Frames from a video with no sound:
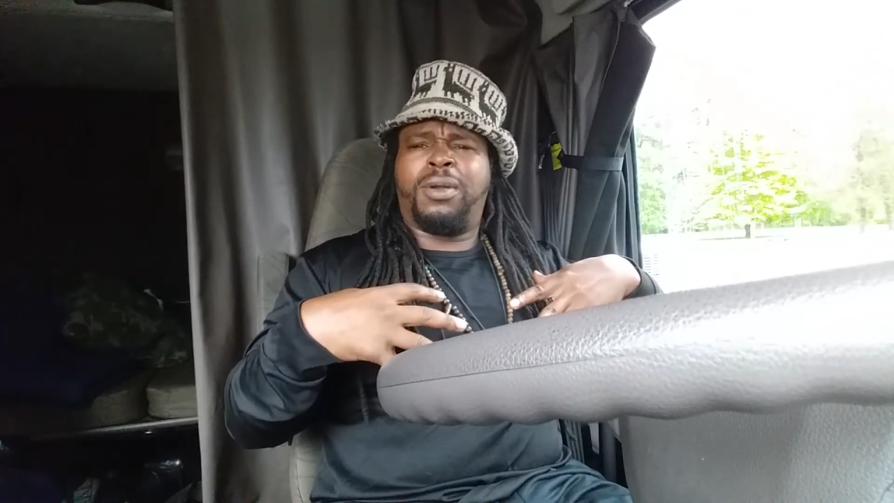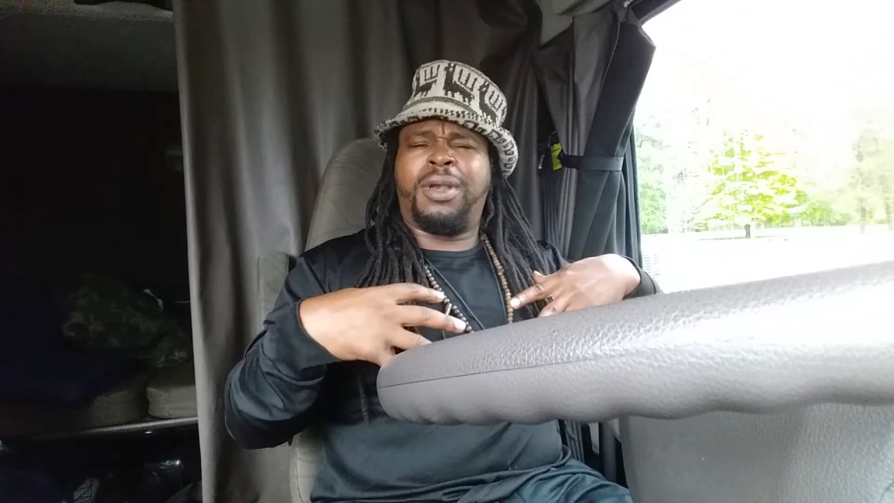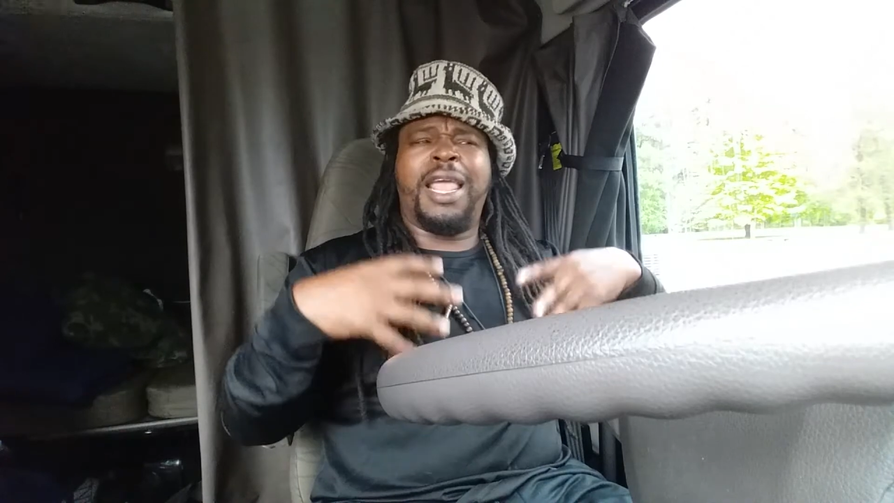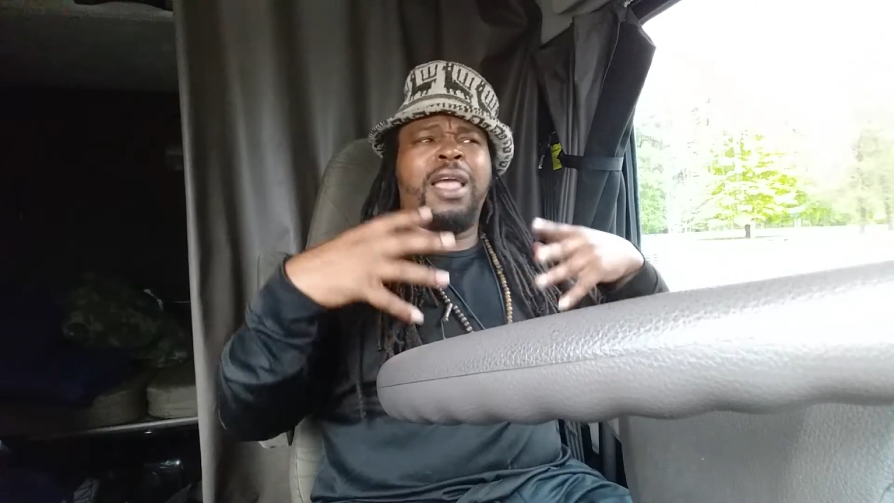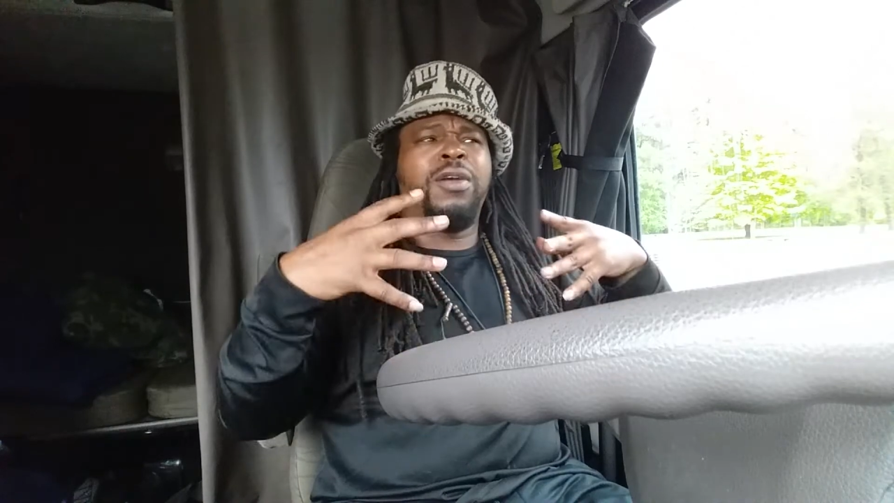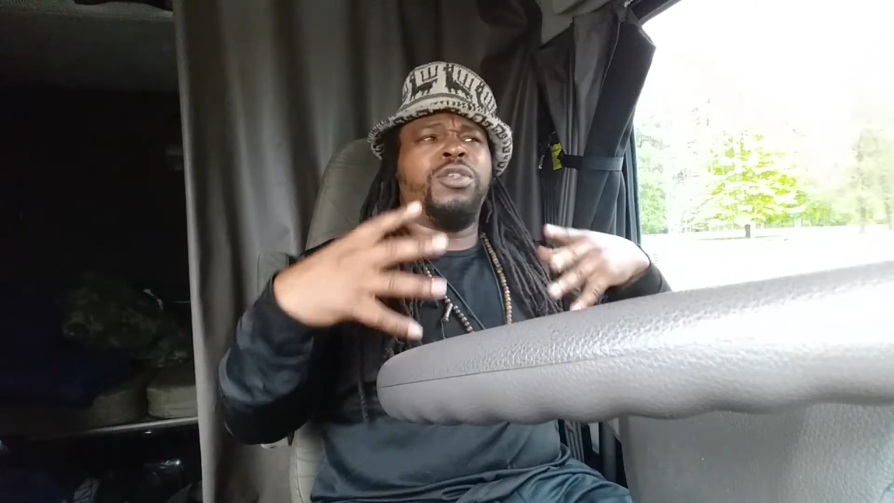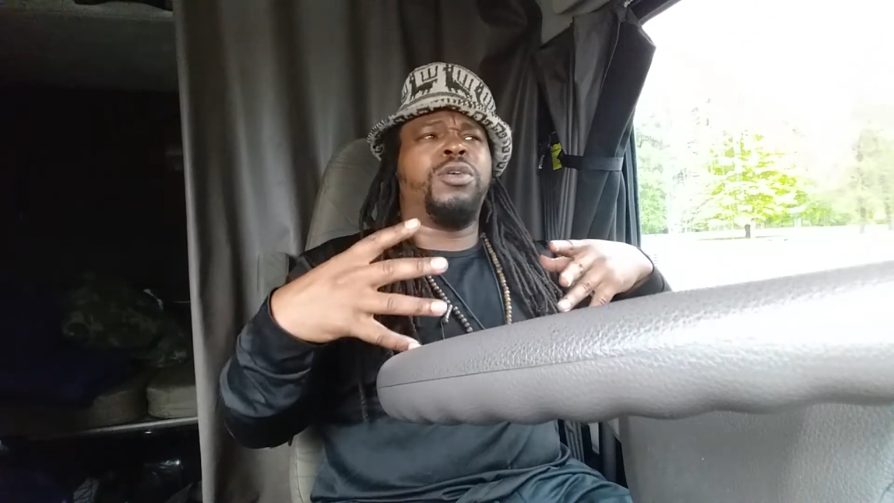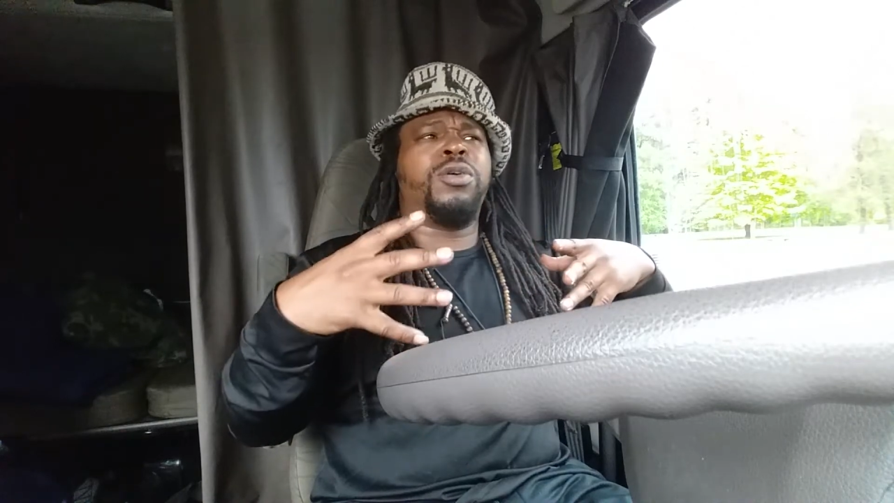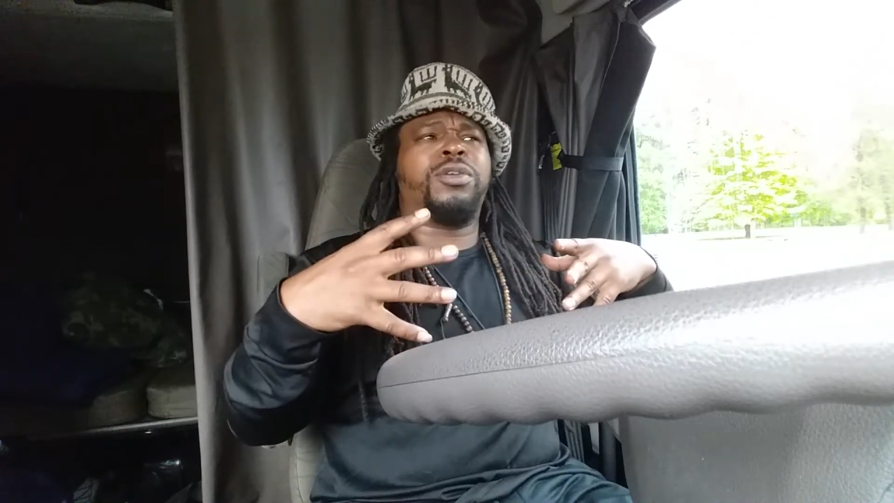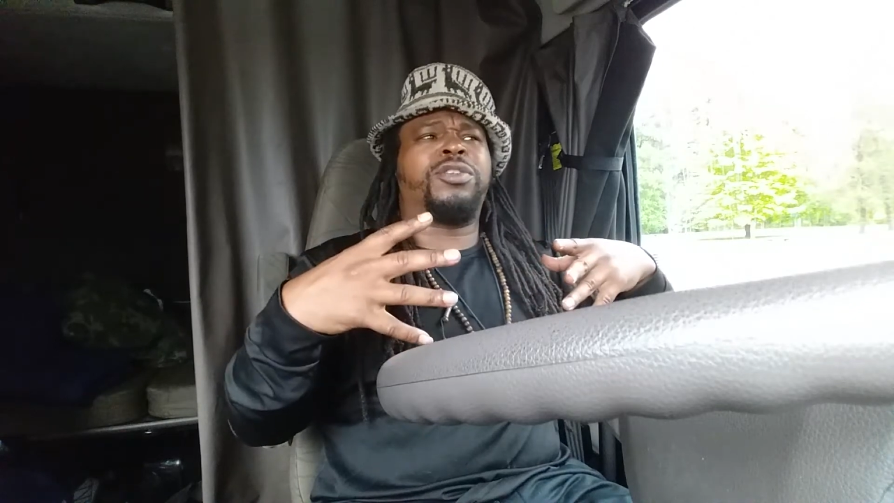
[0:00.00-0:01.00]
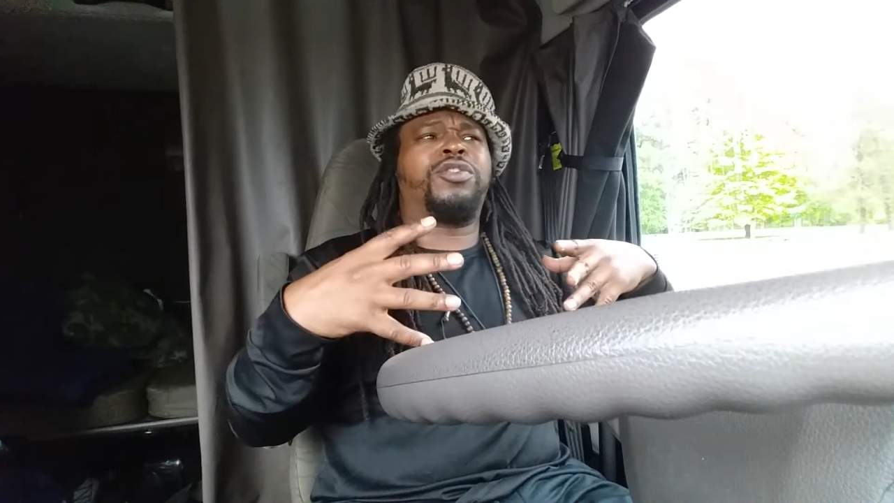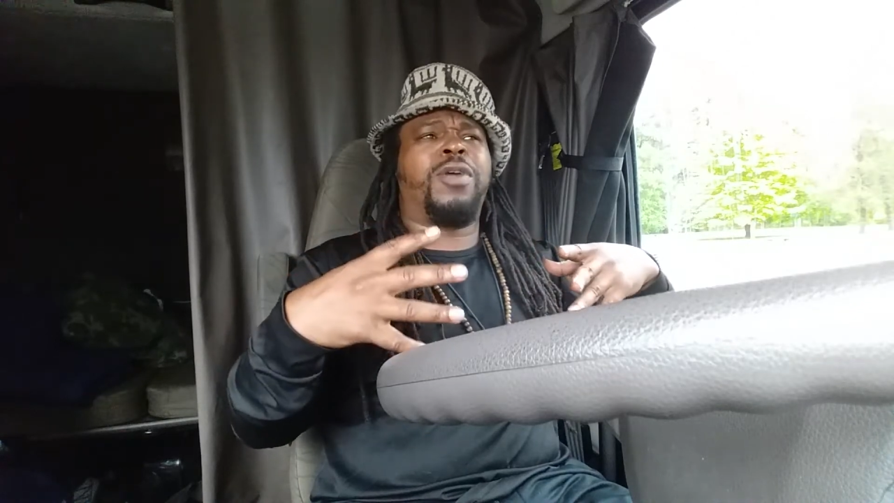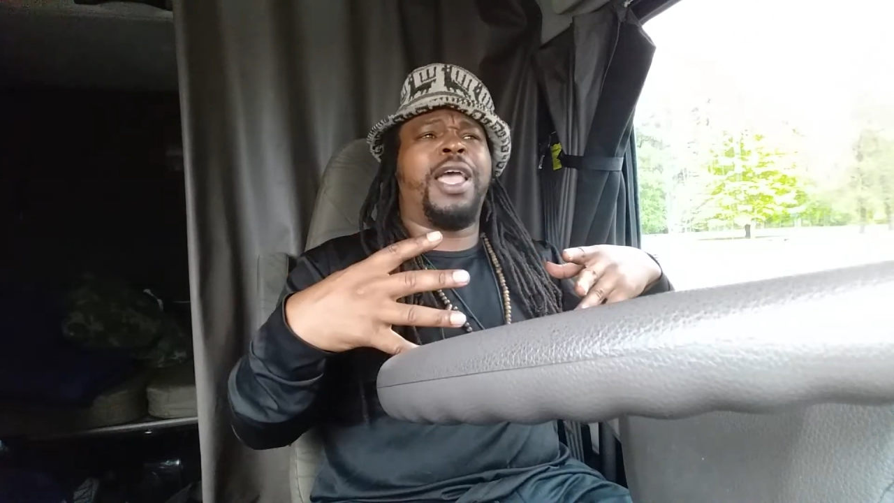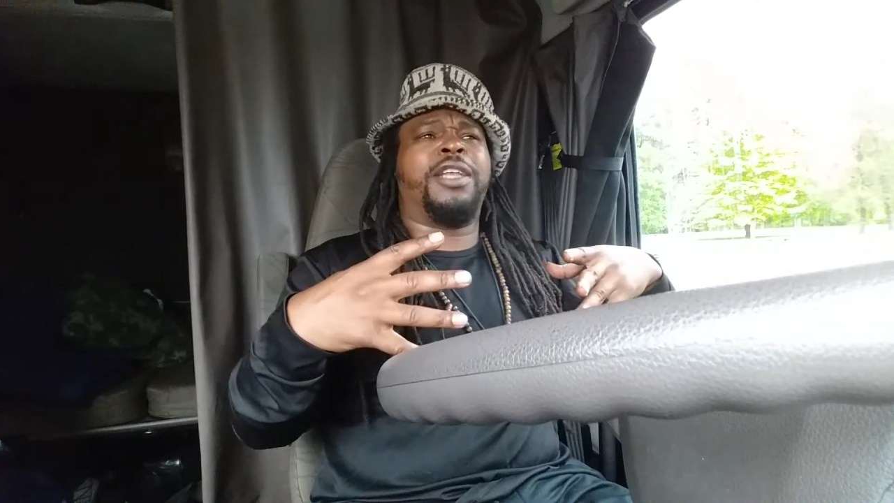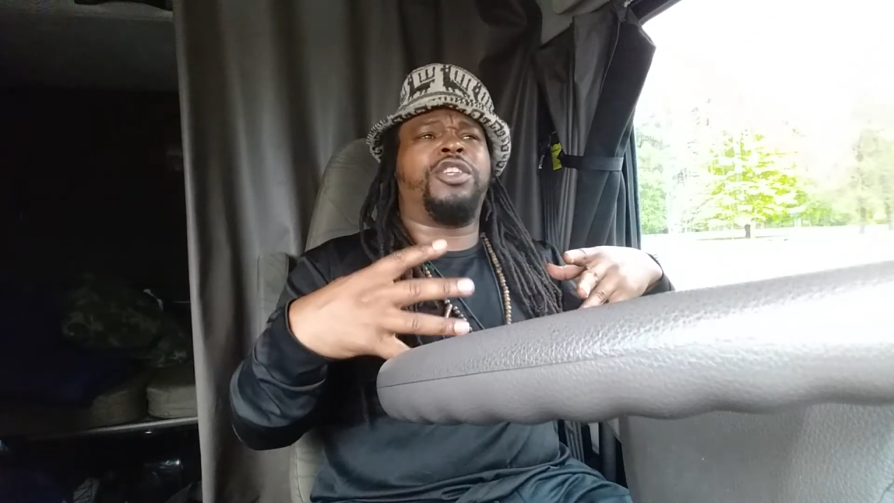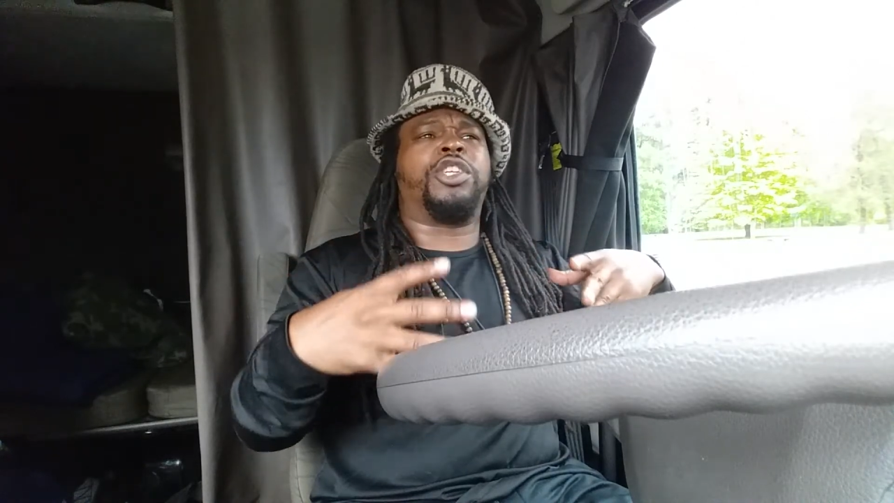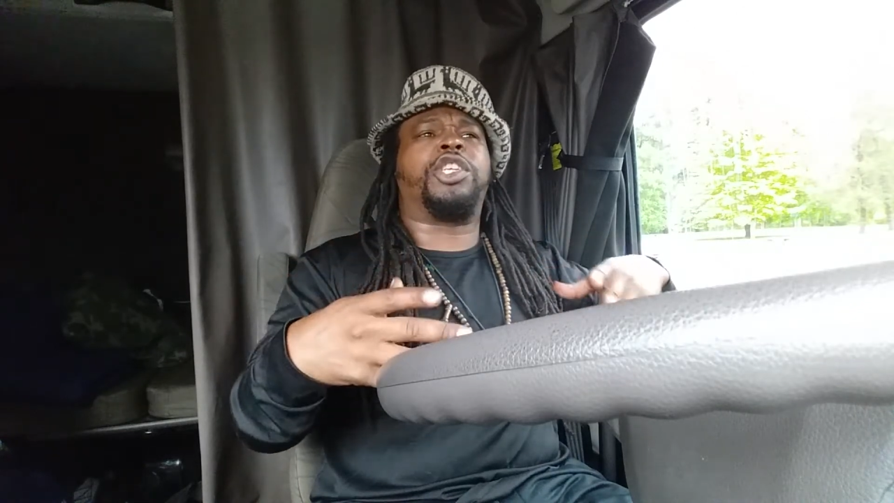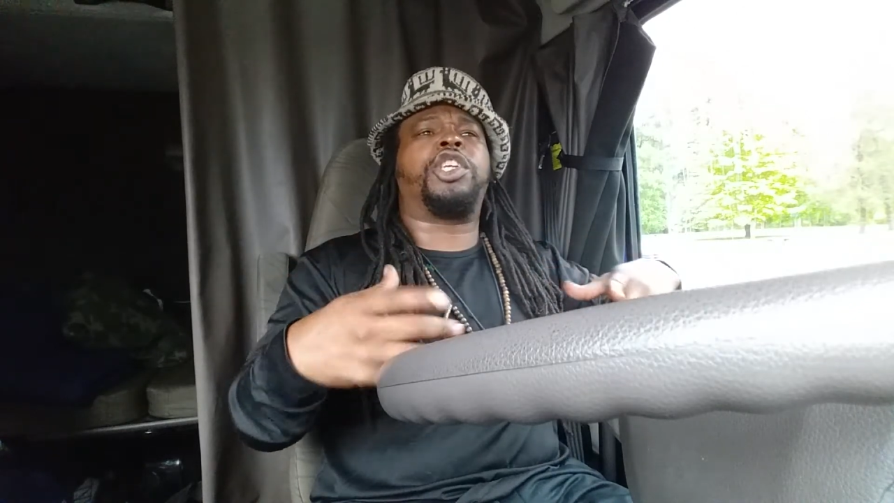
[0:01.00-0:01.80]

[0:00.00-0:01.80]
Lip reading: Now you're trying to